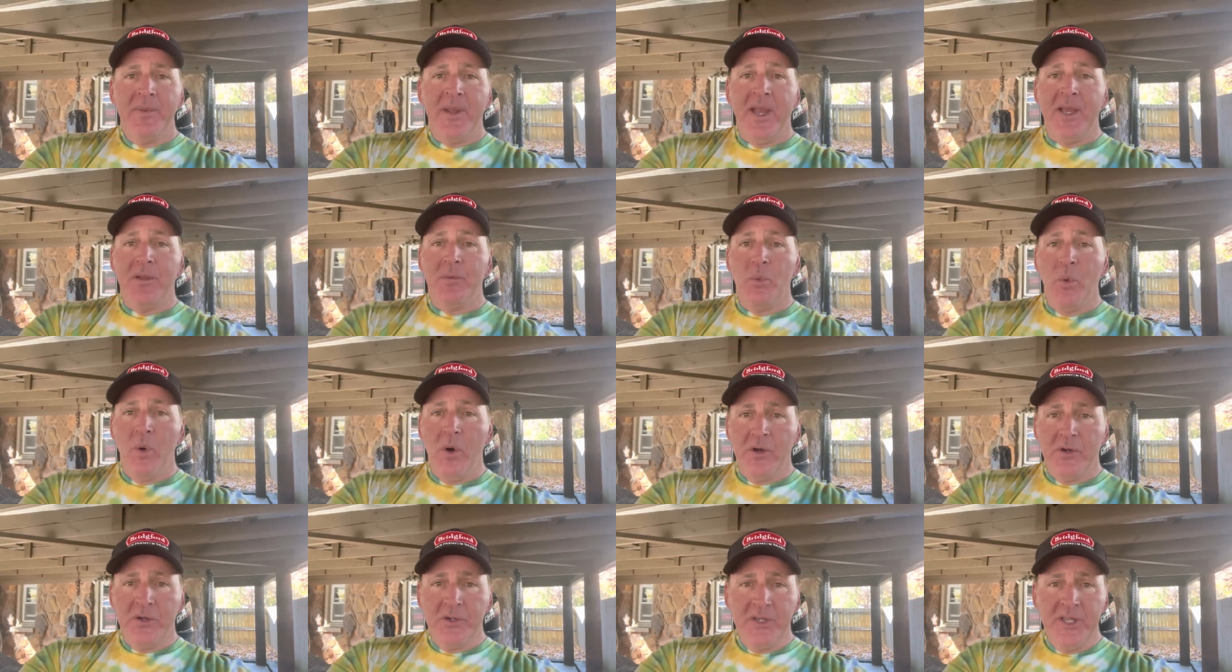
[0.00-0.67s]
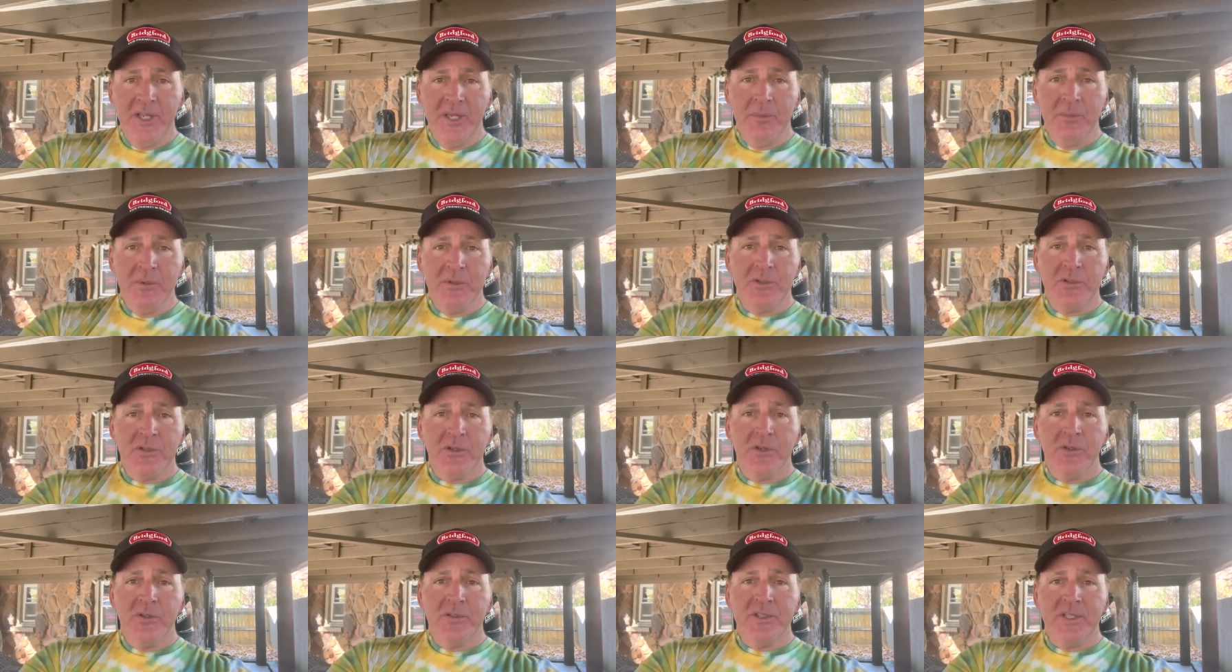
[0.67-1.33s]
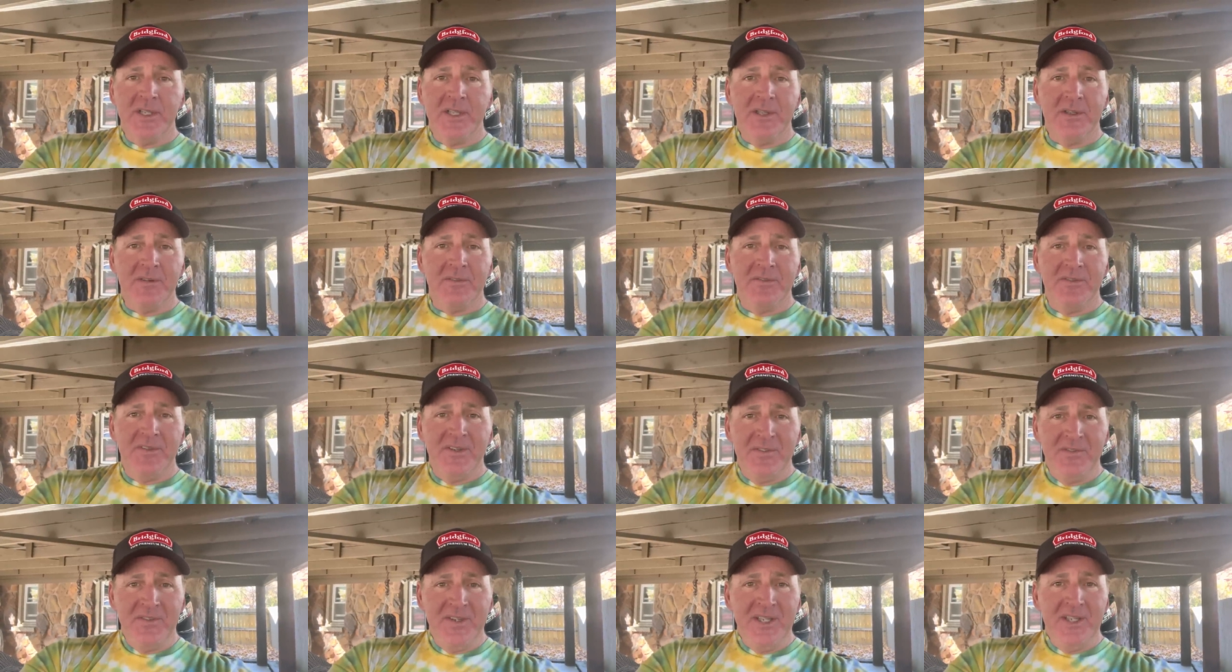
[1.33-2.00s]
and water temperatures in the
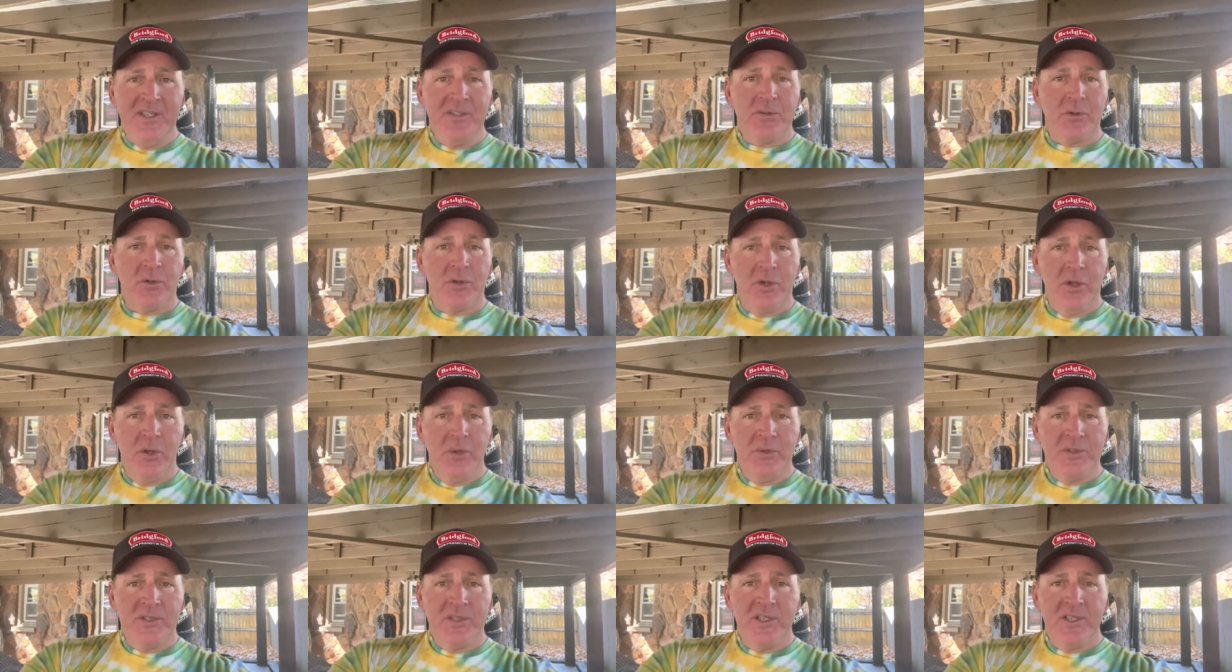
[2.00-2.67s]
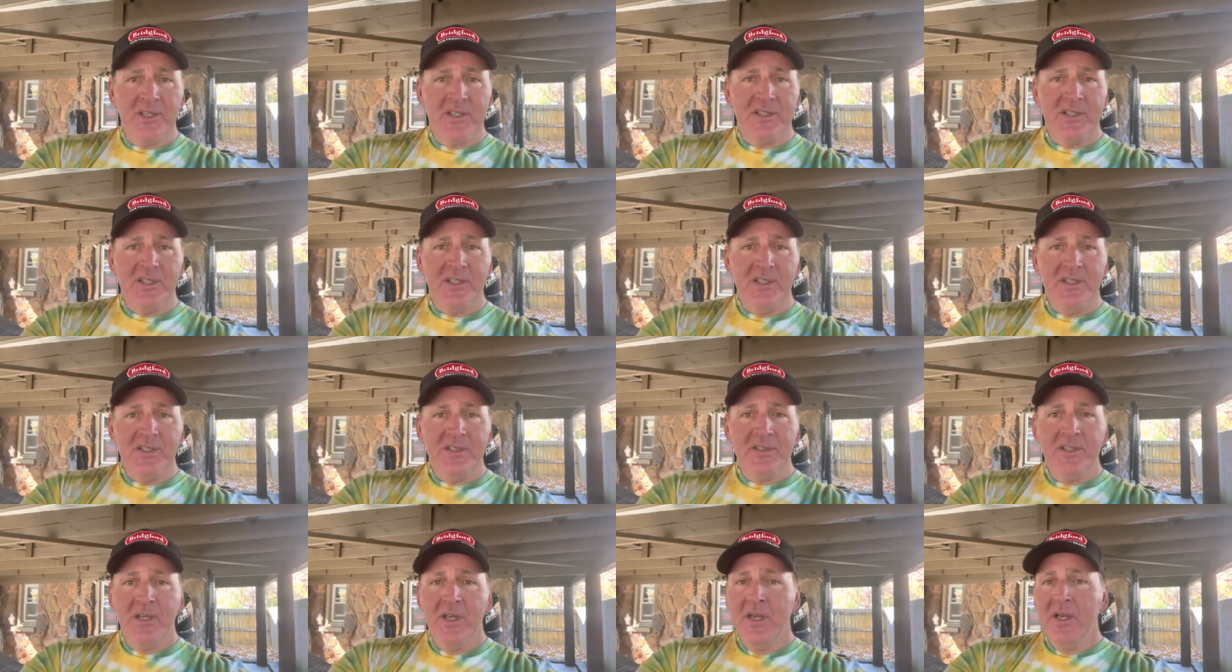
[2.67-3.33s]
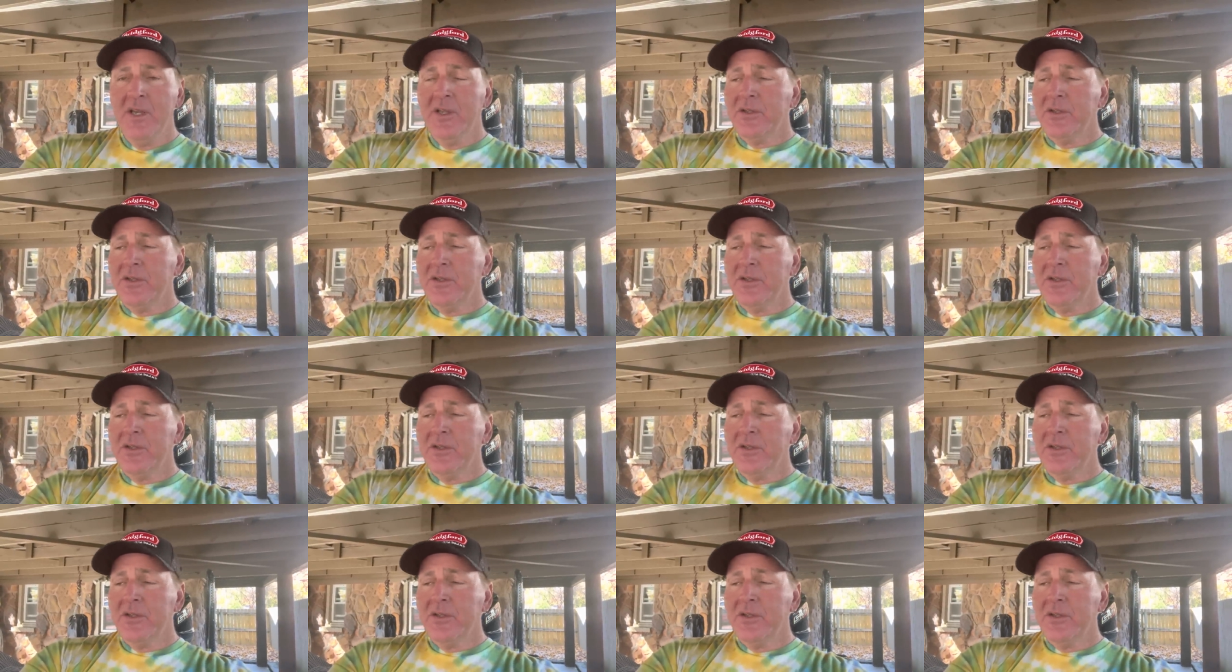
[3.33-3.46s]
50s or low 60s,